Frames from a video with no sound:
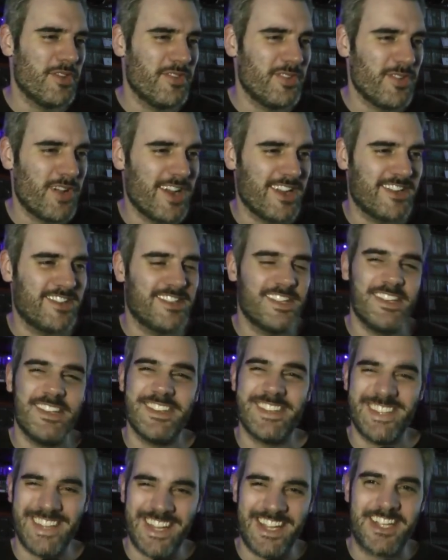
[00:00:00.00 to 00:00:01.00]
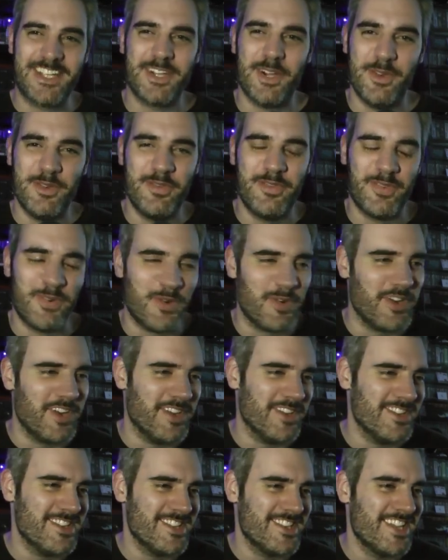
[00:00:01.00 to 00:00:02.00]
a few accidents, and then go for
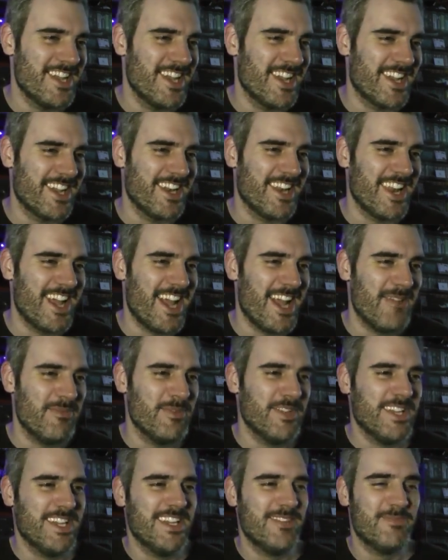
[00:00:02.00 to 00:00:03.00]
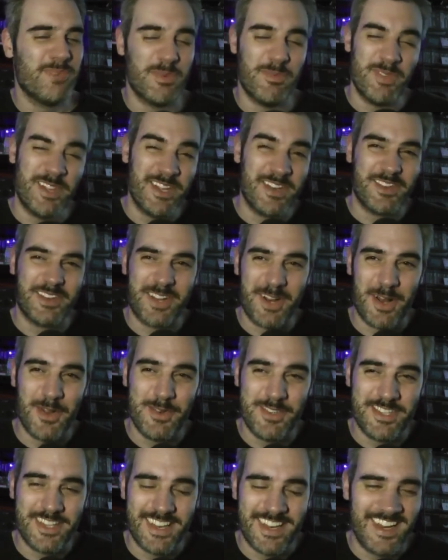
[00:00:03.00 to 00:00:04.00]
it on the second lap, but be as
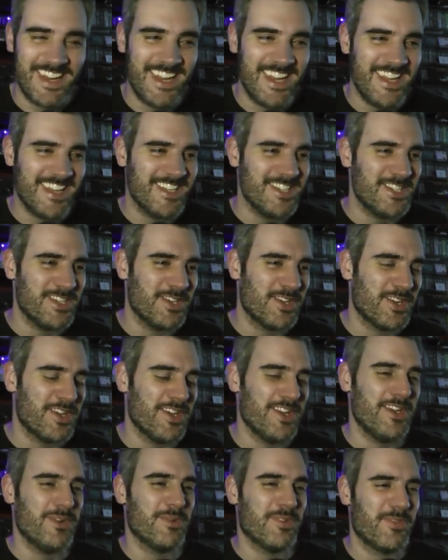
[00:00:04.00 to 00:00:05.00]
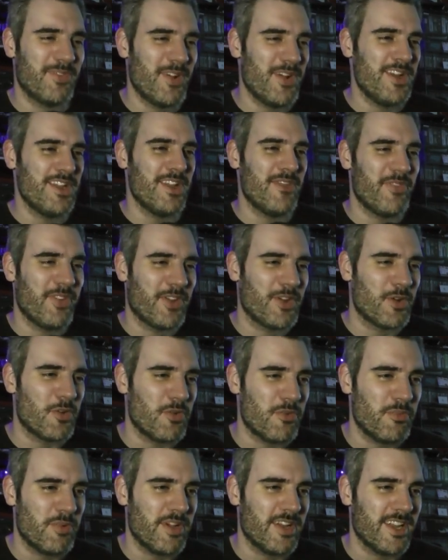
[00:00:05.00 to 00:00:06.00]
close to the lead as you could. It was very
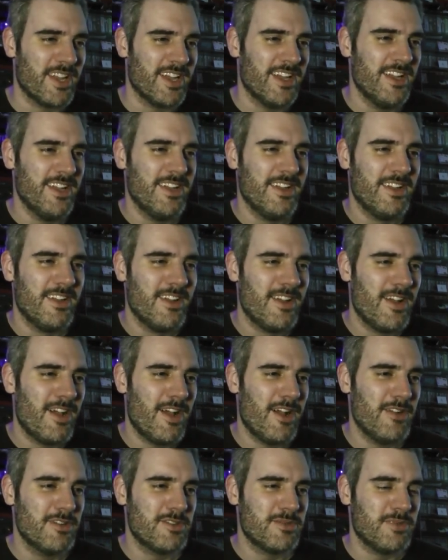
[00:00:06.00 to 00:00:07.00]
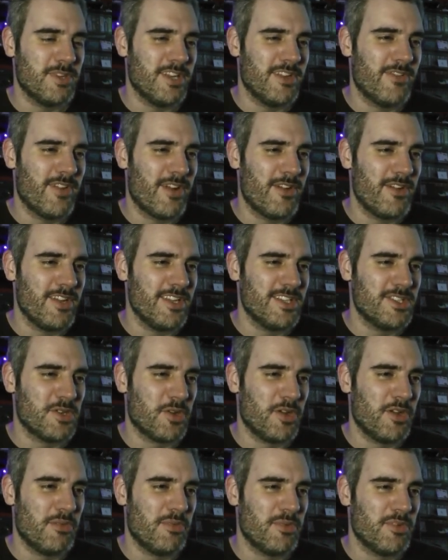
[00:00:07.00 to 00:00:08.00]
difficult, but ultimately very
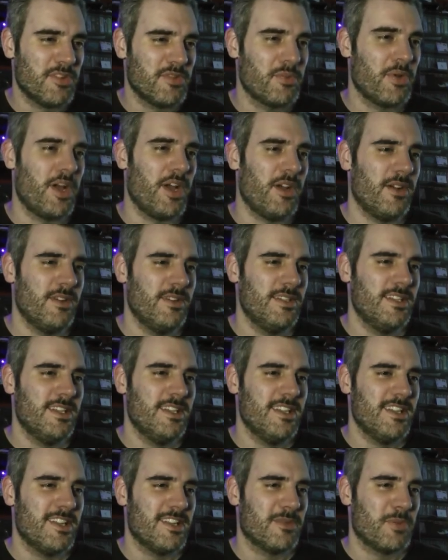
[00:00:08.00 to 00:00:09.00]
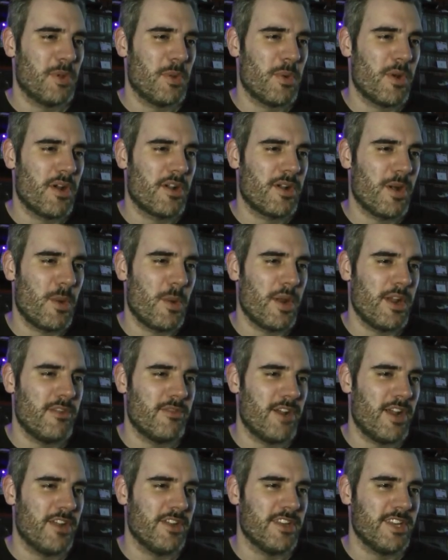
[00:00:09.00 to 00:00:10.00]
enjoyable as well, as we work our way
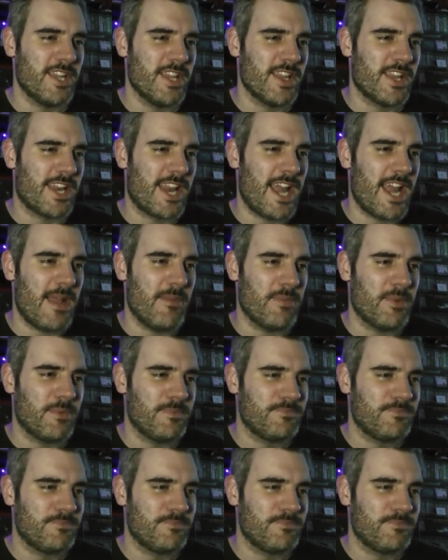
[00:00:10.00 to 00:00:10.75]
around another lap.